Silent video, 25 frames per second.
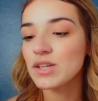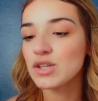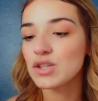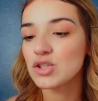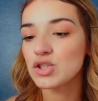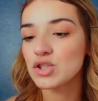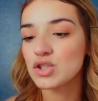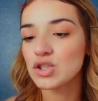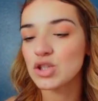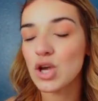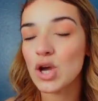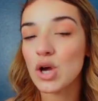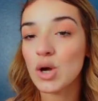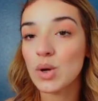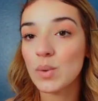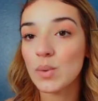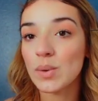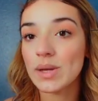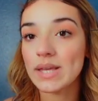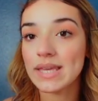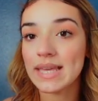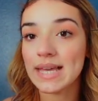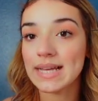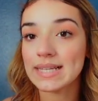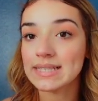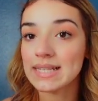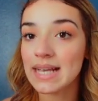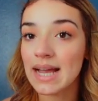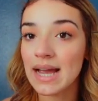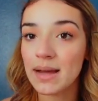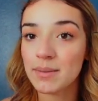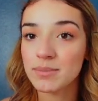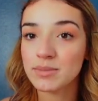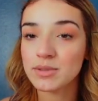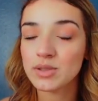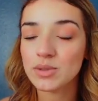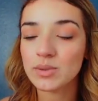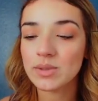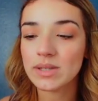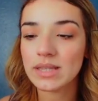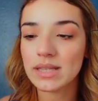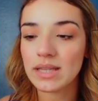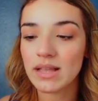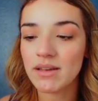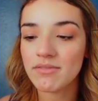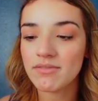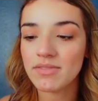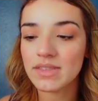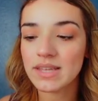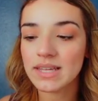So yes, I absolutely
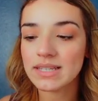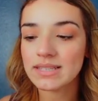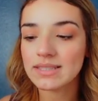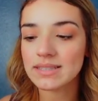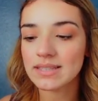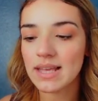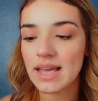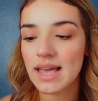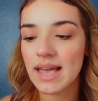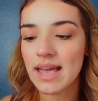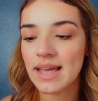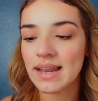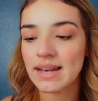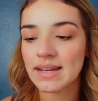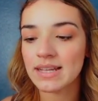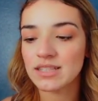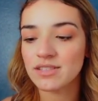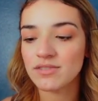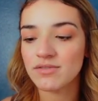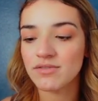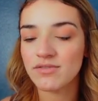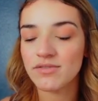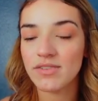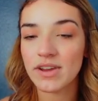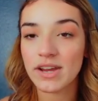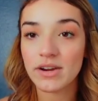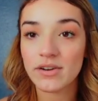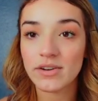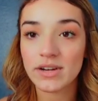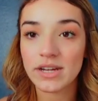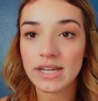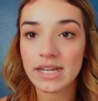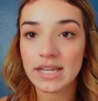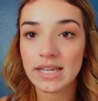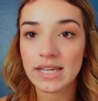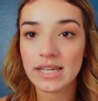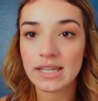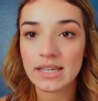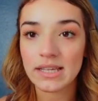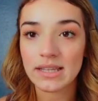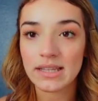love this, and it's very